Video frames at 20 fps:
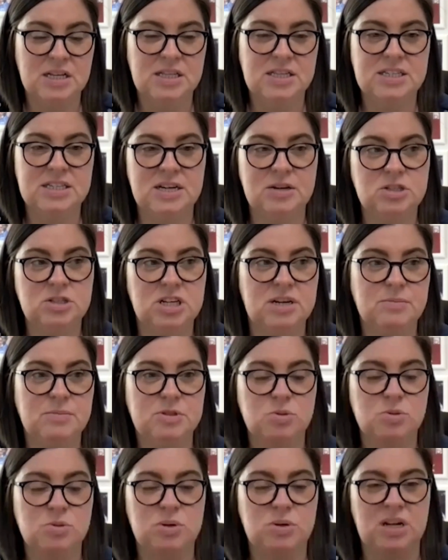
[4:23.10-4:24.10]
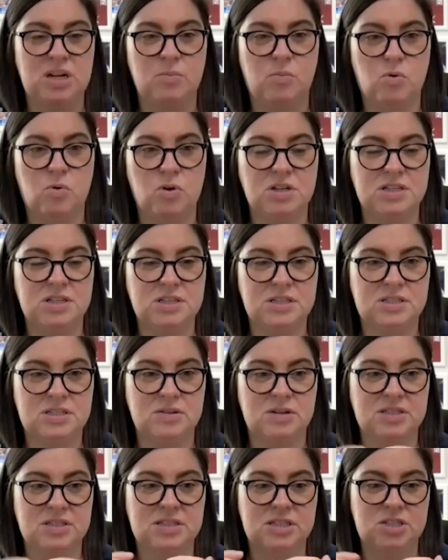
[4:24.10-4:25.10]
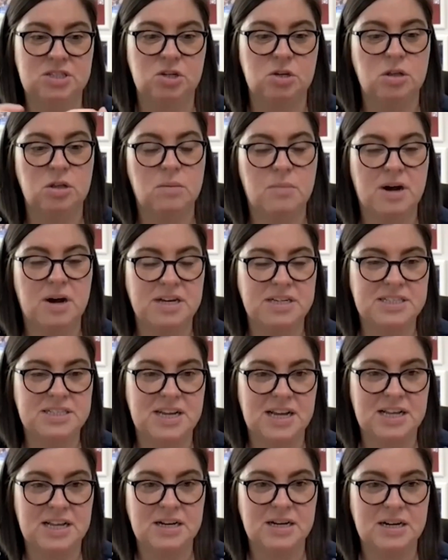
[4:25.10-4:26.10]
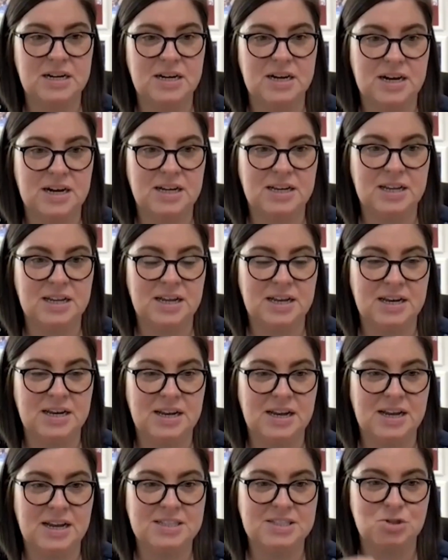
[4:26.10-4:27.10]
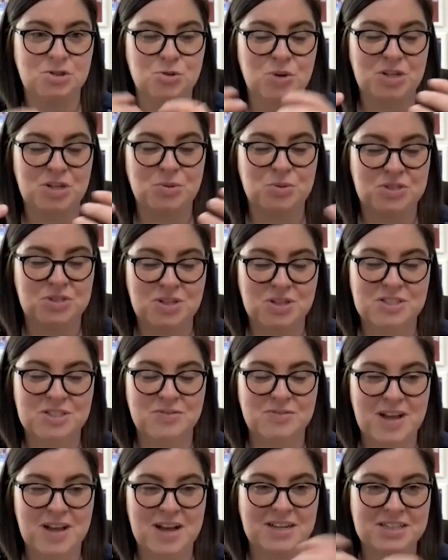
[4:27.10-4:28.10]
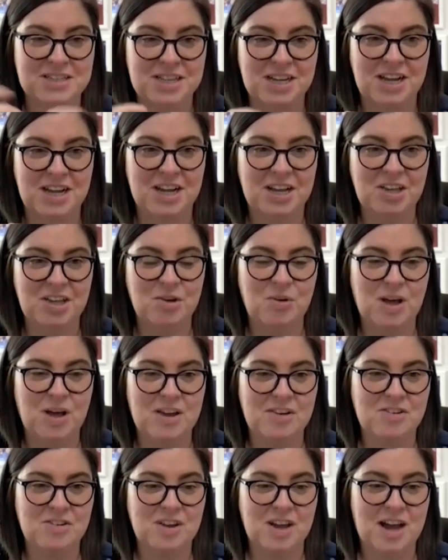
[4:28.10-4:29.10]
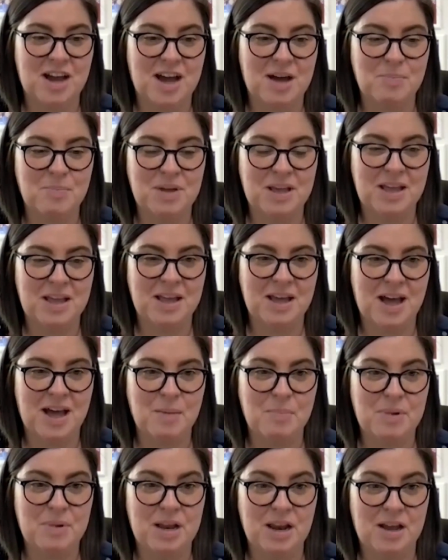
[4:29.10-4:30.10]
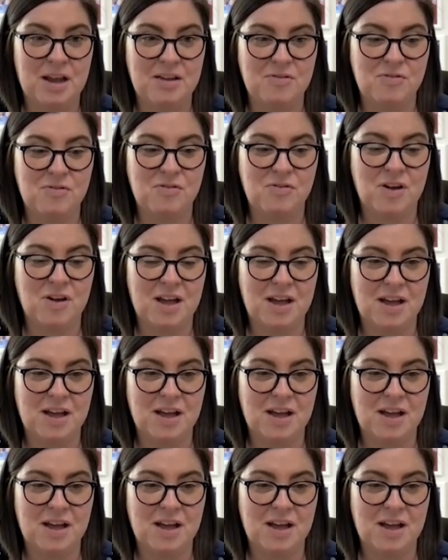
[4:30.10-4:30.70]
the downtime is really important because the two of them marry together, and then as a direct result of that, you get a happy life,